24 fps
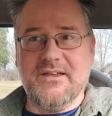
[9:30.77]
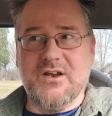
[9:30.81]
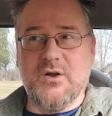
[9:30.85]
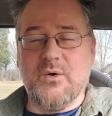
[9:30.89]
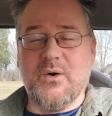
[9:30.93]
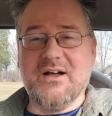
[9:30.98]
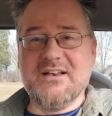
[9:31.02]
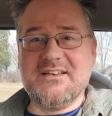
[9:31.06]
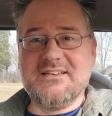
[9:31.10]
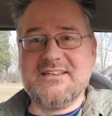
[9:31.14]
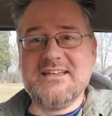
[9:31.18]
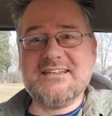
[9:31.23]
you
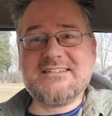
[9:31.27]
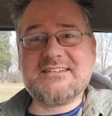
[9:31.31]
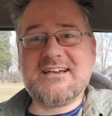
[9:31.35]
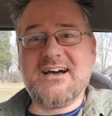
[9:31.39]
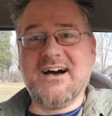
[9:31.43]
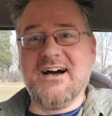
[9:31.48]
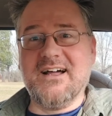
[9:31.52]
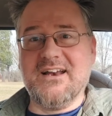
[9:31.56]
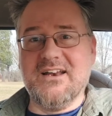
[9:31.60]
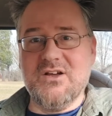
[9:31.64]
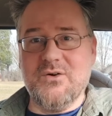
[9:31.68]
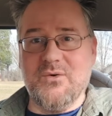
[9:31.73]
know, a
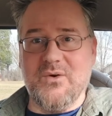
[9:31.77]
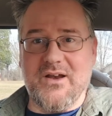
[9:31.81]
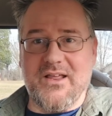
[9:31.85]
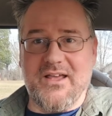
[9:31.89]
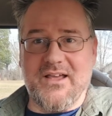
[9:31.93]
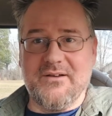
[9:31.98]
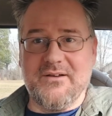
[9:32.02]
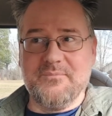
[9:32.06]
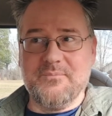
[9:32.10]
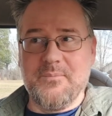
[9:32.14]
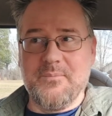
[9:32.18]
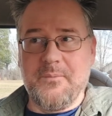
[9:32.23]

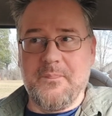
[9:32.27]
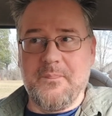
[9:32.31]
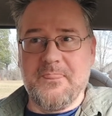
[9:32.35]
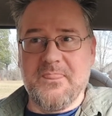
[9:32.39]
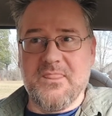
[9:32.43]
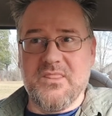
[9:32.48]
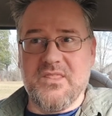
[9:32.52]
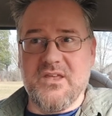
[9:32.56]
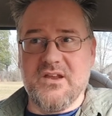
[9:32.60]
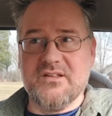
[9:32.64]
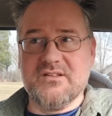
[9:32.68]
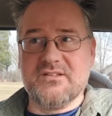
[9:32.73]
discontinuity
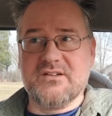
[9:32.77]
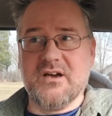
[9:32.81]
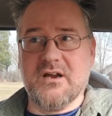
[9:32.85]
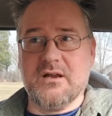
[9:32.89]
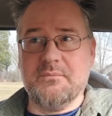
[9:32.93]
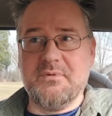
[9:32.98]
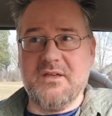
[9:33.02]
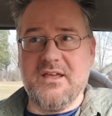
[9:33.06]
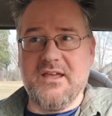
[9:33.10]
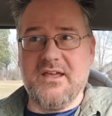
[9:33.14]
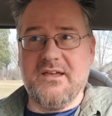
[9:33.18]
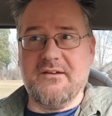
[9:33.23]
that is going
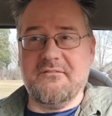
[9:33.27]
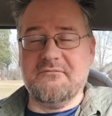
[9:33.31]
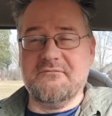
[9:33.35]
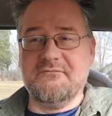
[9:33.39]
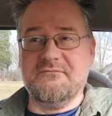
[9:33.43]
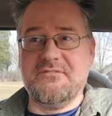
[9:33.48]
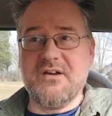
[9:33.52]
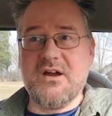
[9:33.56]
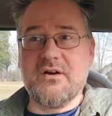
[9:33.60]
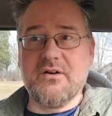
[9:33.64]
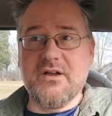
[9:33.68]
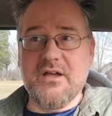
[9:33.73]
to be
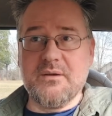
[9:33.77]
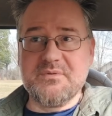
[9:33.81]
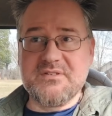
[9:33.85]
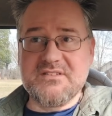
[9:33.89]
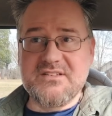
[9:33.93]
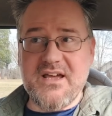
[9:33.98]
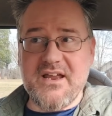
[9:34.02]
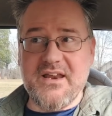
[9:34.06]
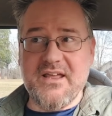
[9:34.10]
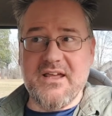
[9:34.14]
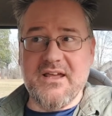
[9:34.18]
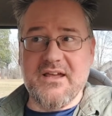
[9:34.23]
very
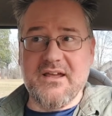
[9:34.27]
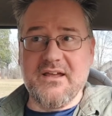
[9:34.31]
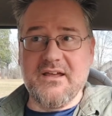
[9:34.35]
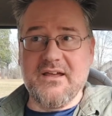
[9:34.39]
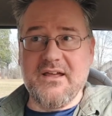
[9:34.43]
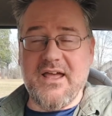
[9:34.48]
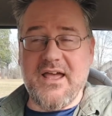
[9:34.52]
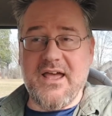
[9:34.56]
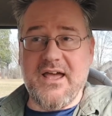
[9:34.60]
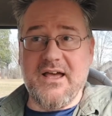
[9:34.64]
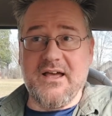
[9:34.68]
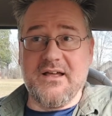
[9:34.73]

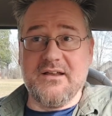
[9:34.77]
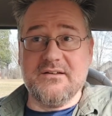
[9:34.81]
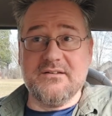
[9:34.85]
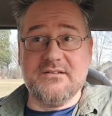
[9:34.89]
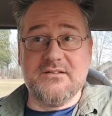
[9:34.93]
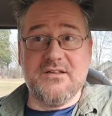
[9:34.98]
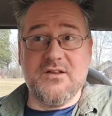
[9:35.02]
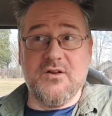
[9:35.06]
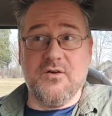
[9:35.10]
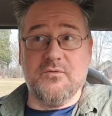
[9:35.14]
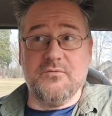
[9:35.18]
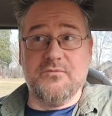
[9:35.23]
upsetting
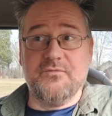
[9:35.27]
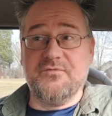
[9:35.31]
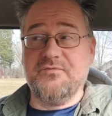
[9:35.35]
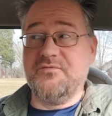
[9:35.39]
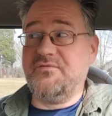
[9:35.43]
and, you know,